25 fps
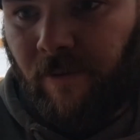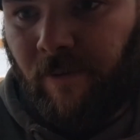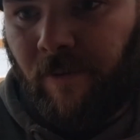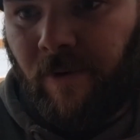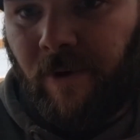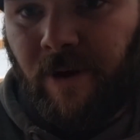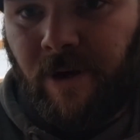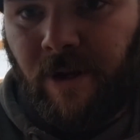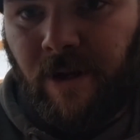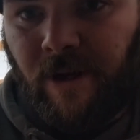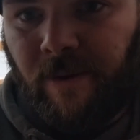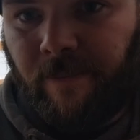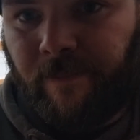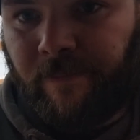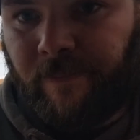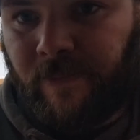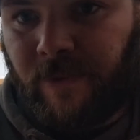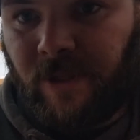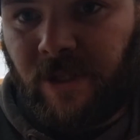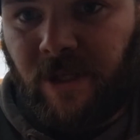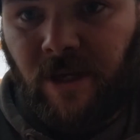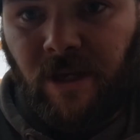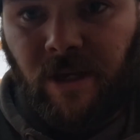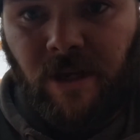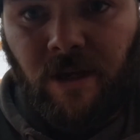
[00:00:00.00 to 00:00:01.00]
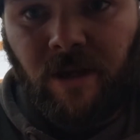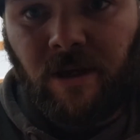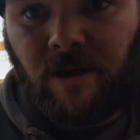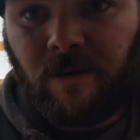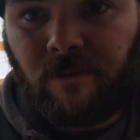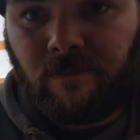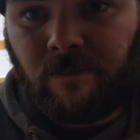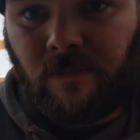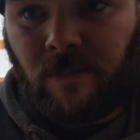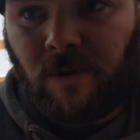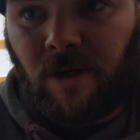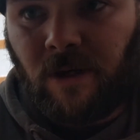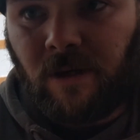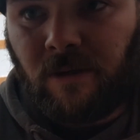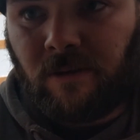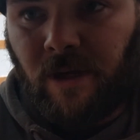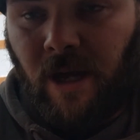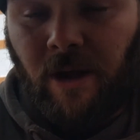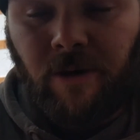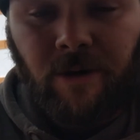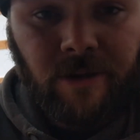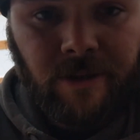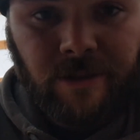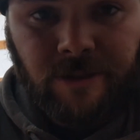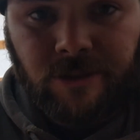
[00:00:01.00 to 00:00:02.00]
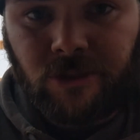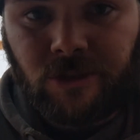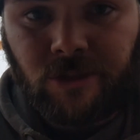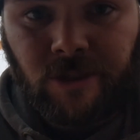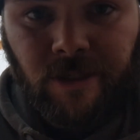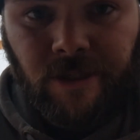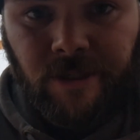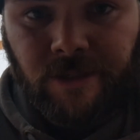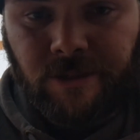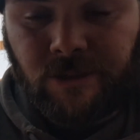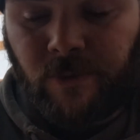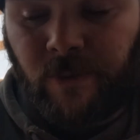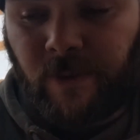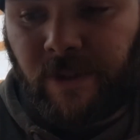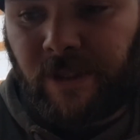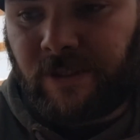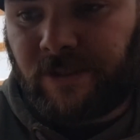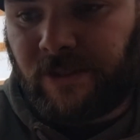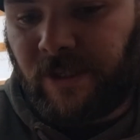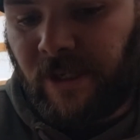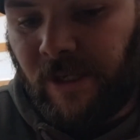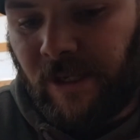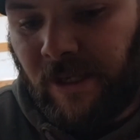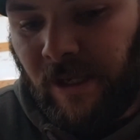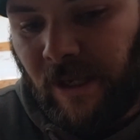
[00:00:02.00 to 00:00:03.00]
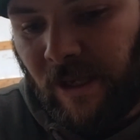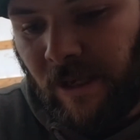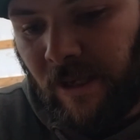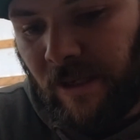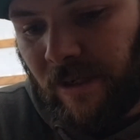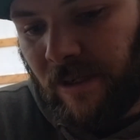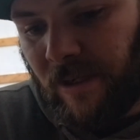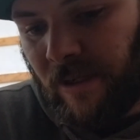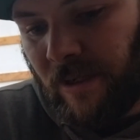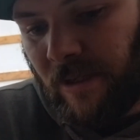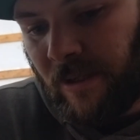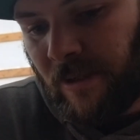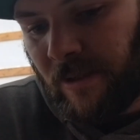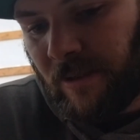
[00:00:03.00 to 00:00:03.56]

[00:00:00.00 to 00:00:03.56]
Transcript: I want to get it out on the street as quick as I can.